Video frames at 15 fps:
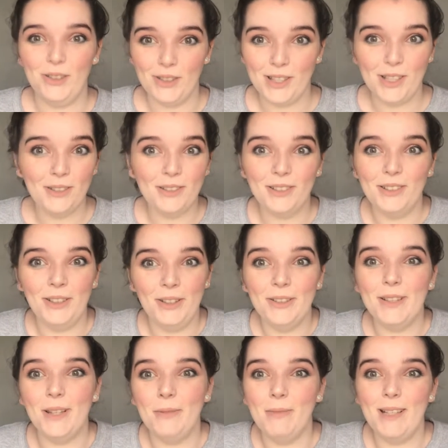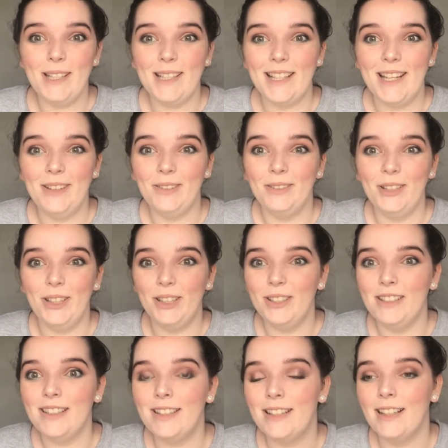still use them as single
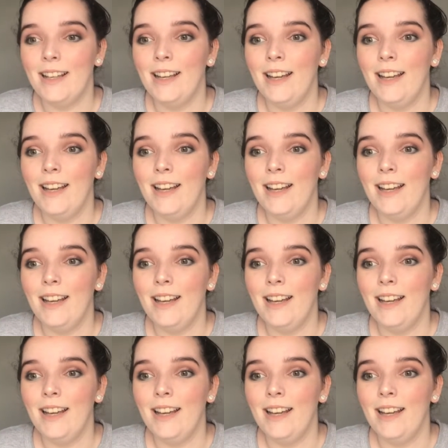use.